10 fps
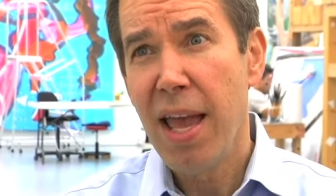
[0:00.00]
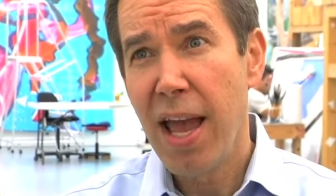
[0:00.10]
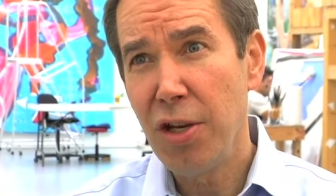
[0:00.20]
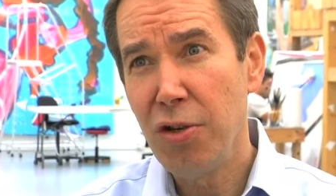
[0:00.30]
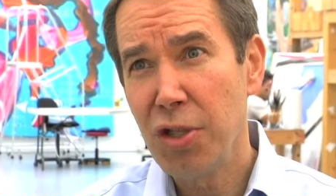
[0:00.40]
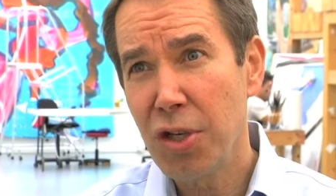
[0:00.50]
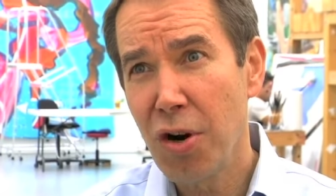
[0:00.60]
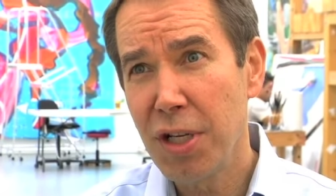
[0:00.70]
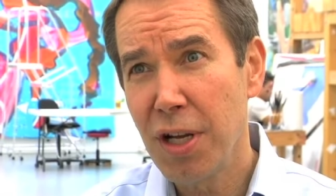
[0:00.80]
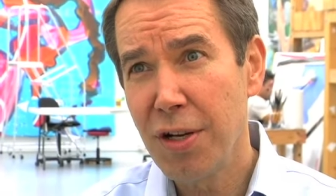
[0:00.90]
And you
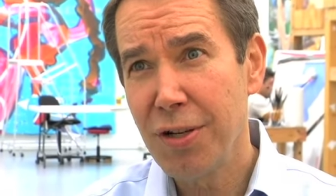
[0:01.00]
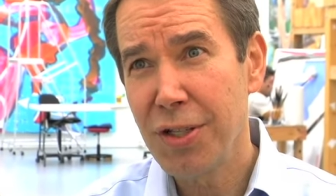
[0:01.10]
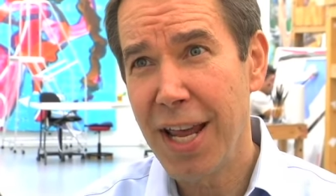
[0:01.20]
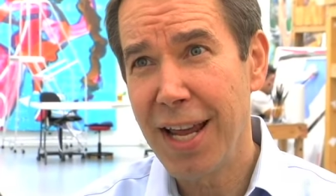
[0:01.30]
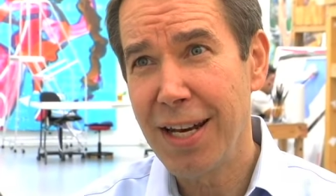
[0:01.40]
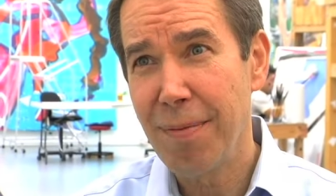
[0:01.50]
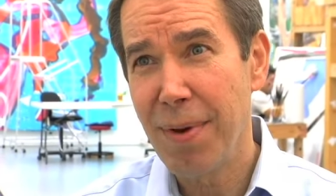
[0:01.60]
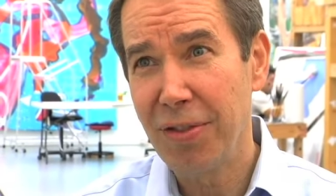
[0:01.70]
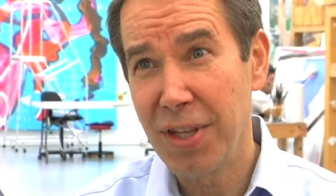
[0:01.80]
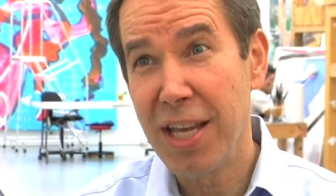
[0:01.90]
start to understand
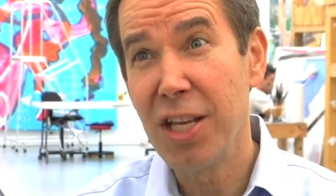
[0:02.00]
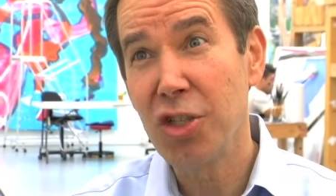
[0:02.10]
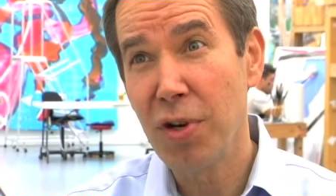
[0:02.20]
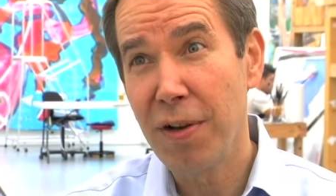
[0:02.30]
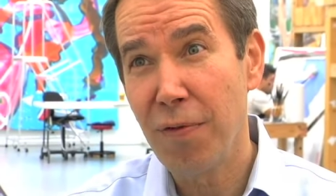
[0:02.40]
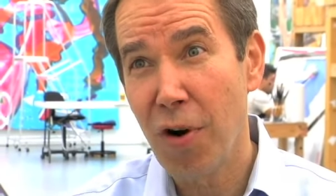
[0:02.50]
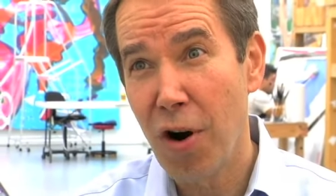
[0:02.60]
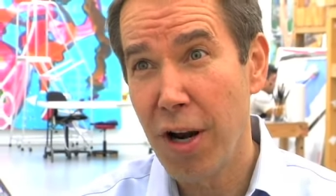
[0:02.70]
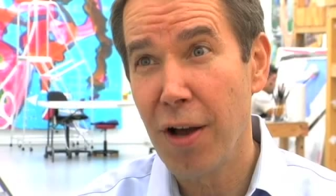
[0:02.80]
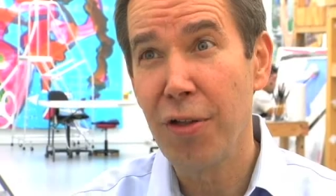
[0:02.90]
about the history of
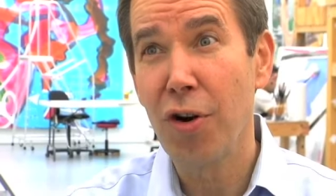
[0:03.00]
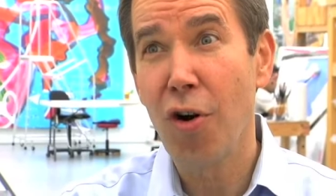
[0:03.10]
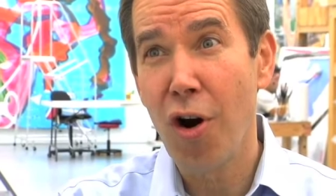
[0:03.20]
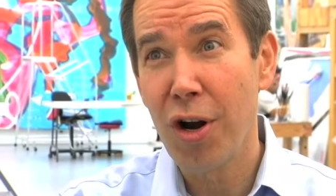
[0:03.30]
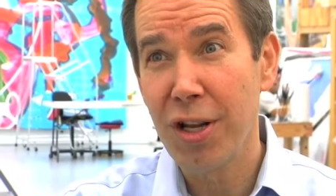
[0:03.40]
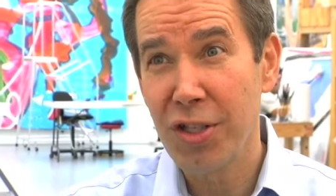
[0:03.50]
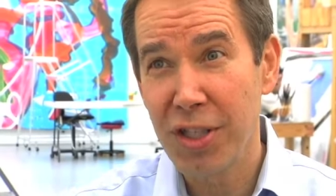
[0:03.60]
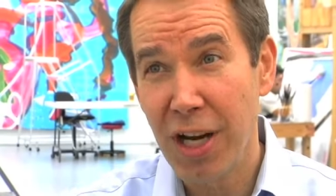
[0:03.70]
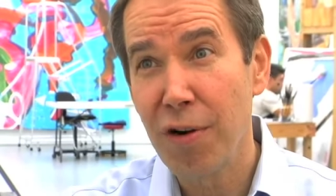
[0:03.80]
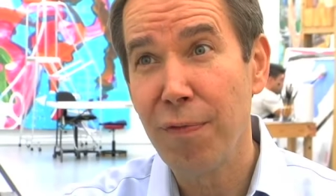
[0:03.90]
art, other artists,
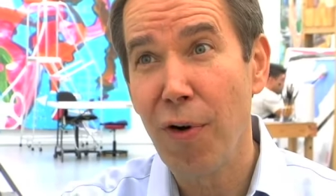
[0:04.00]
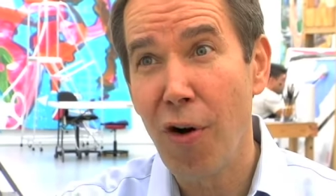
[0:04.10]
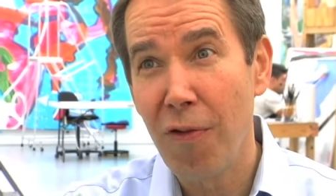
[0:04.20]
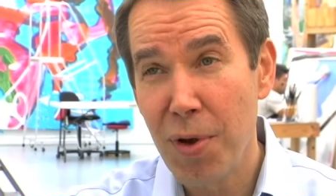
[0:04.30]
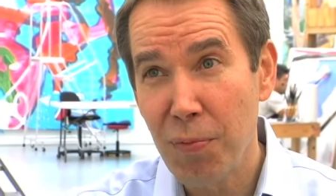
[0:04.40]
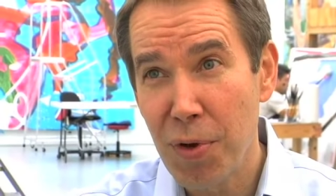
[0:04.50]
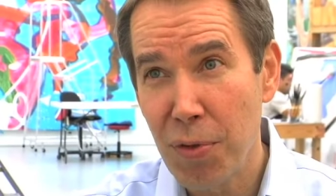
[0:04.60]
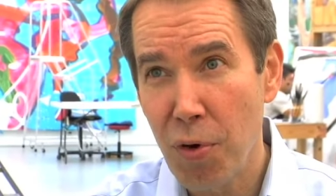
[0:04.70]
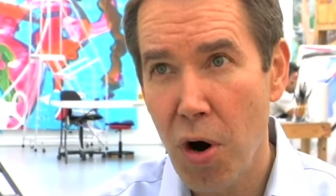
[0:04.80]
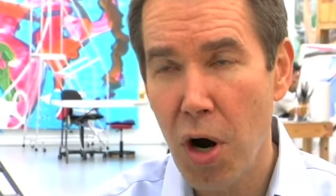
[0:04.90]
their involvement
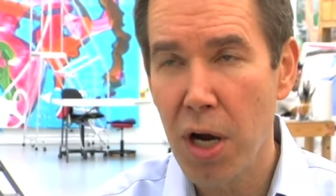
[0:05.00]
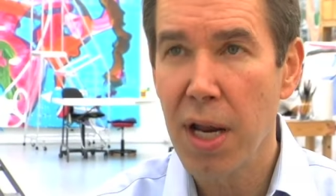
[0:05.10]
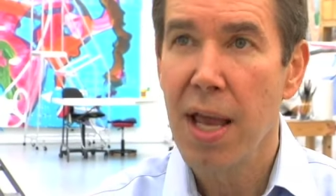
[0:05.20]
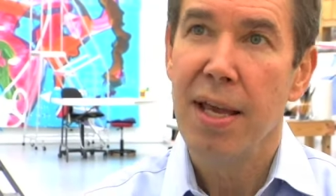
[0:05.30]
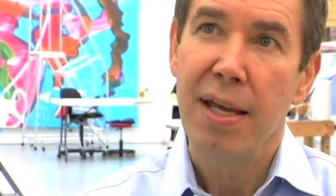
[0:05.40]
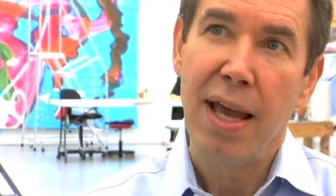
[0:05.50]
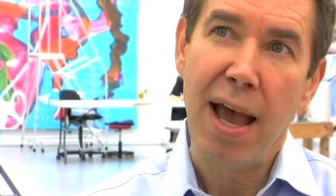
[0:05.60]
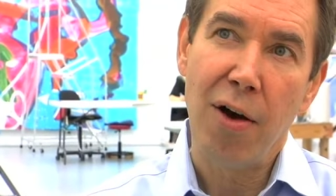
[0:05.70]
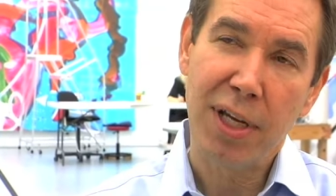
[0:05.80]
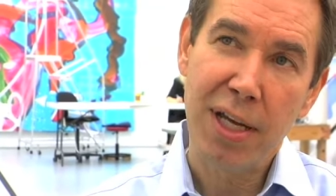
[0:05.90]
with art,
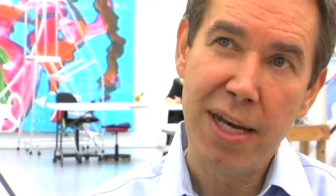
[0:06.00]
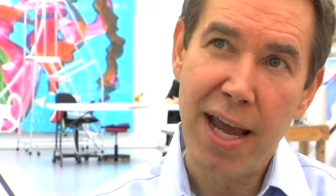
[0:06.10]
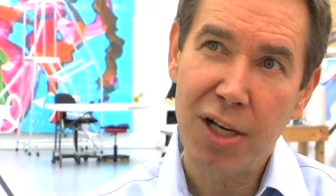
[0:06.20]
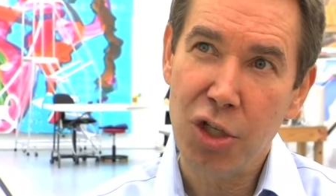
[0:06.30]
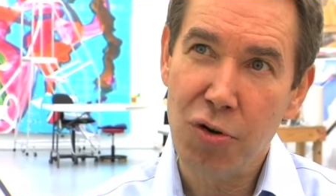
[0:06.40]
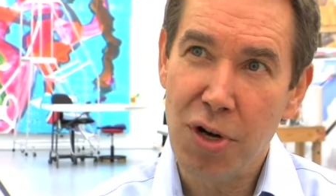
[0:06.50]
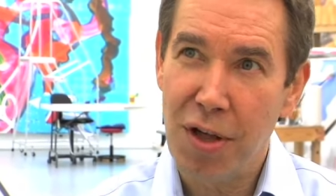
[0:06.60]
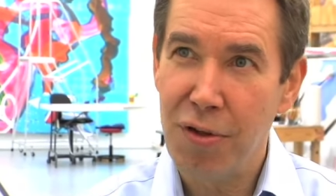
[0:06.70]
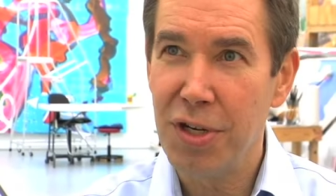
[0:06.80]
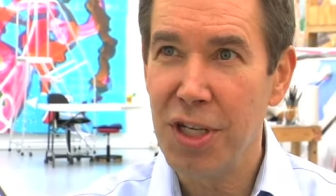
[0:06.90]
how it connects you to
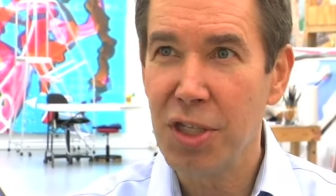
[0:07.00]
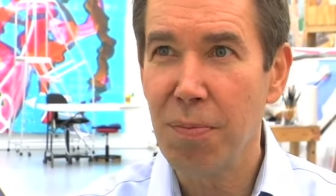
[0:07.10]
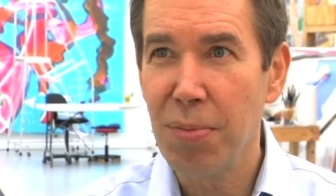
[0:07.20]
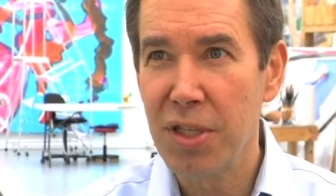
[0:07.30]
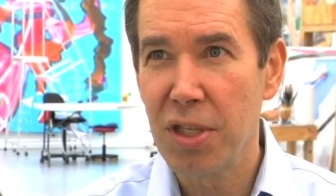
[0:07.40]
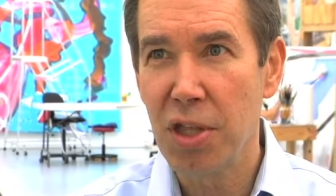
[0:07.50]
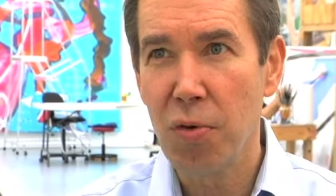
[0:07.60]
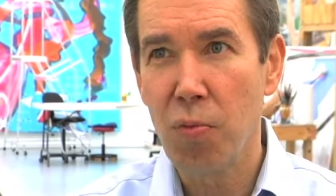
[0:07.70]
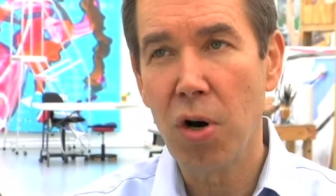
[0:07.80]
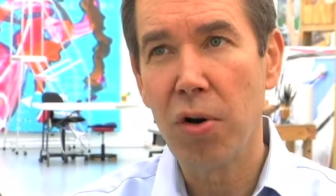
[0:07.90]
other disciplines of the
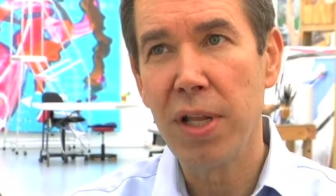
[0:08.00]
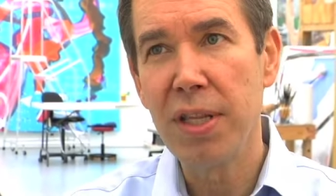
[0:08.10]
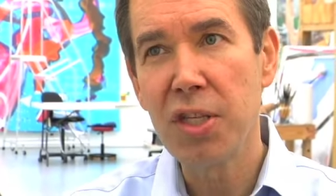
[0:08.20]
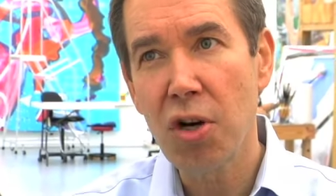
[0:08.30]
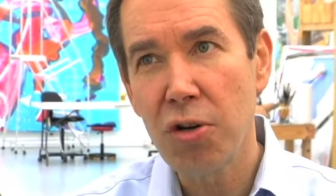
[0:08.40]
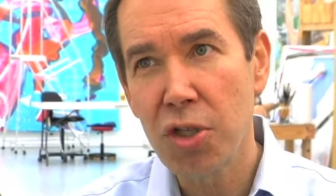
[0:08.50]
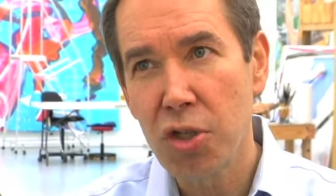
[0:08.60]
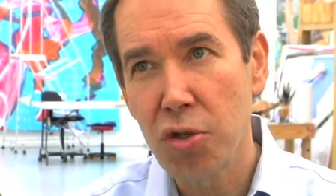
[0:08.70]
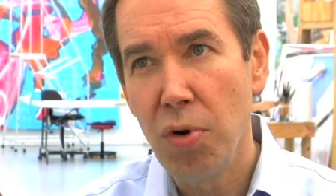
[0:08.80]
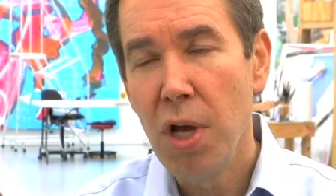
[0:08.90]
world. And this starts
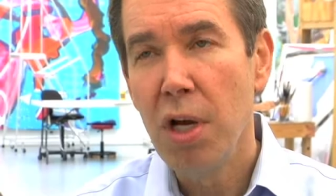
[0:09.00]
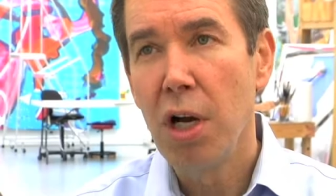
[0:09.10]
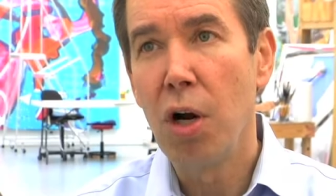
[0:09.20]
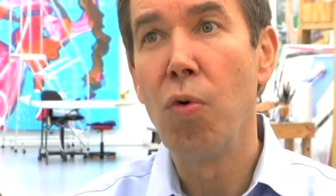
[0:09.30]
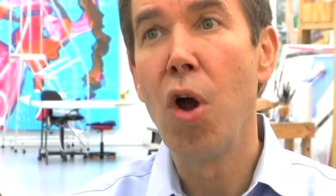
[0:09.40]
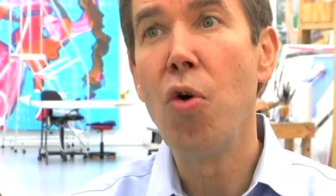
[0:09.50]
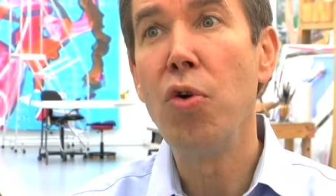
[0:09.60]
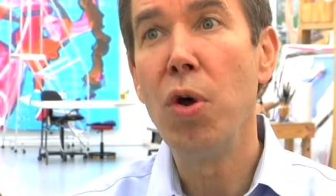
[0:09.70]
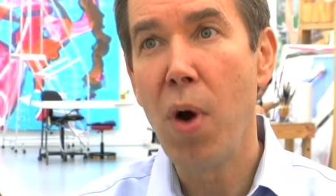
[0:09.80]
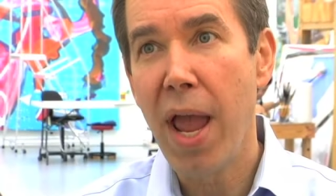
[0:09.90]
to
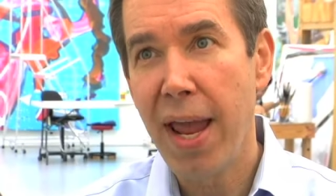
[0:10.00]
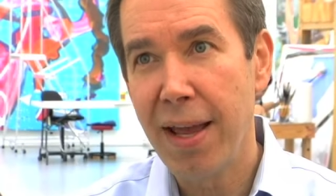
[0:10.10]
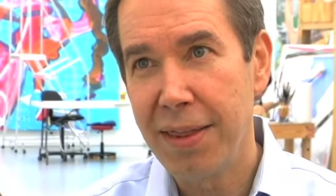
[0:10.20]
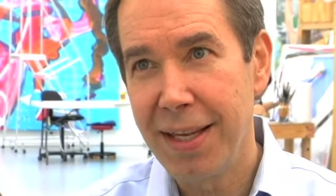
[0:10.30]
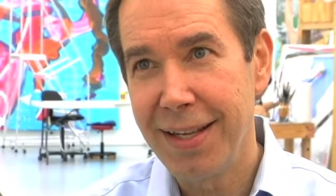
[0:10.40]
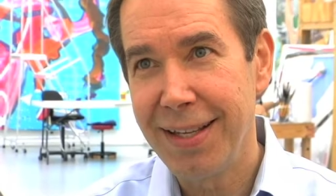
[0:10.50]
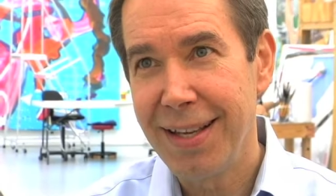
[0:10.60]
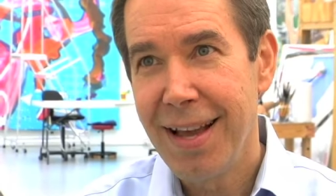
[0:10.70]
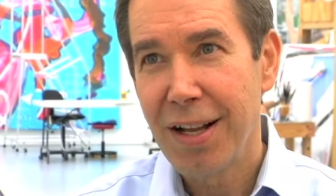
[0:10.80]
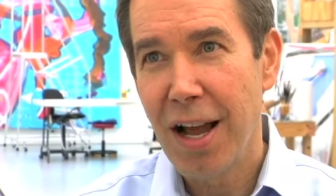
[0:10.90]
erode away at the
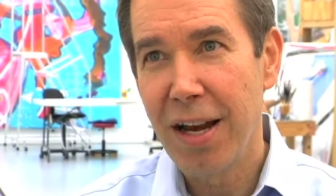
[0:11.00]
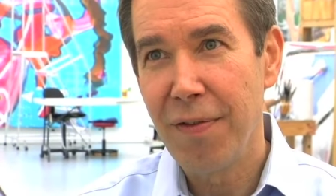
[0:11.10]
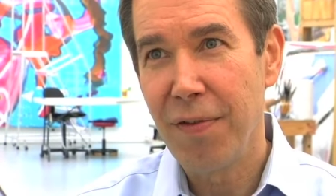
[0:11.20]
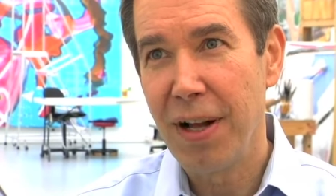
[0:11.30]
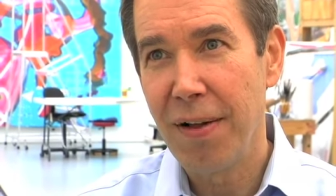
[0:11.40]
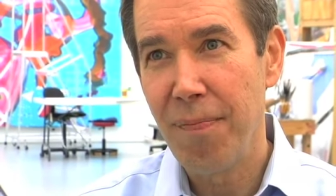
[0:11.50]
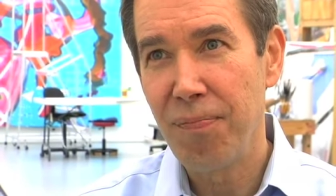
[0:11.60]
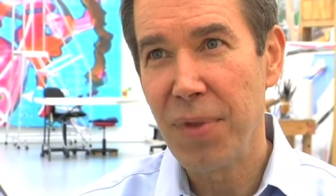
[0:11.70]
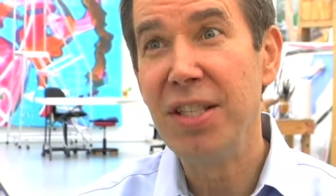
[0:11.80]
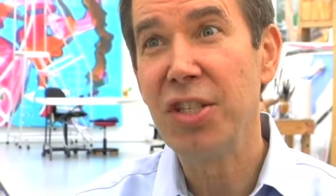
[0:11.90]
kind of
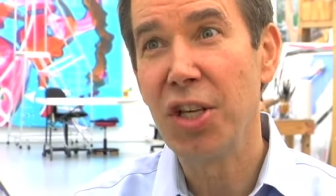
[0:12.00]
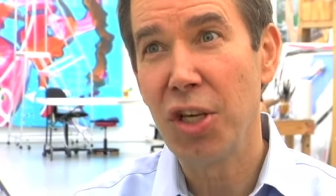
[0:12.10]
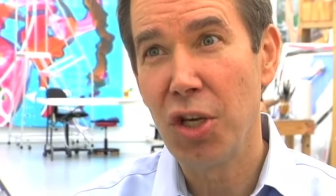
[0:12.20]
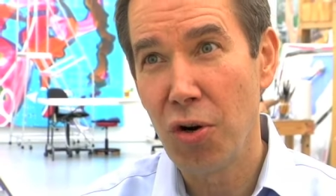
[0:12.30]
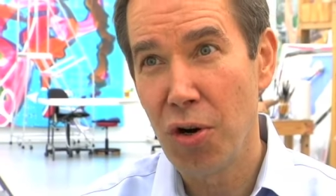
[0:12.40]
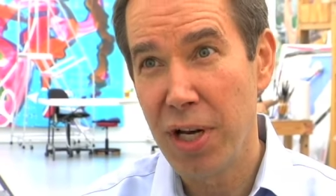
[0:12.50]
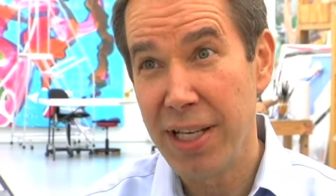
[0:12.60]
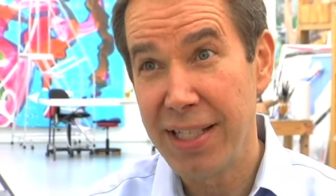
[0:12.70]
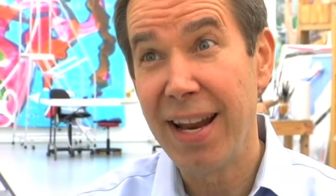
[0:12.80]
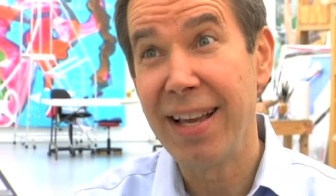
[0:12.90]

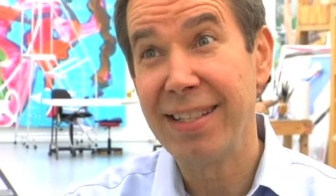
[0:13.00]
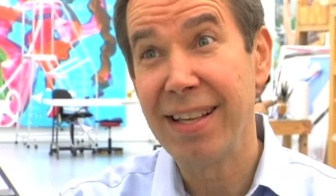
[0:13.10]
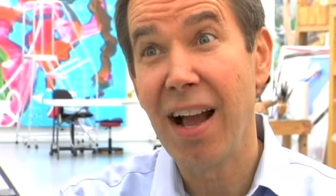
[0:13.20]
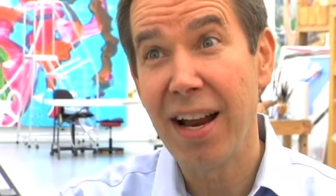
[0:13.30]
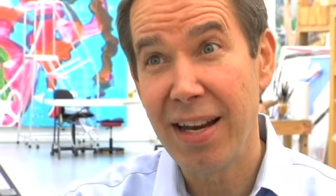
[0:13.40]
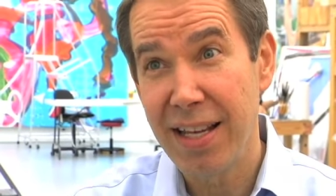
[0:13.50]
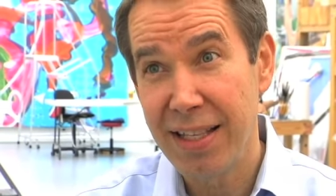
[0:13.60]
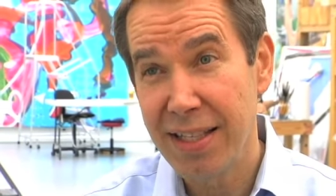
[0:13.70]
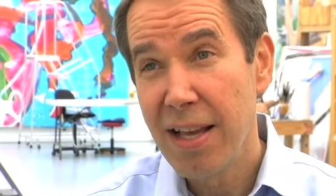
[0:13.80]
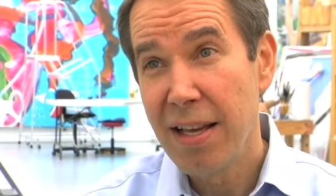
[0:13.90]
insecurities and anxieties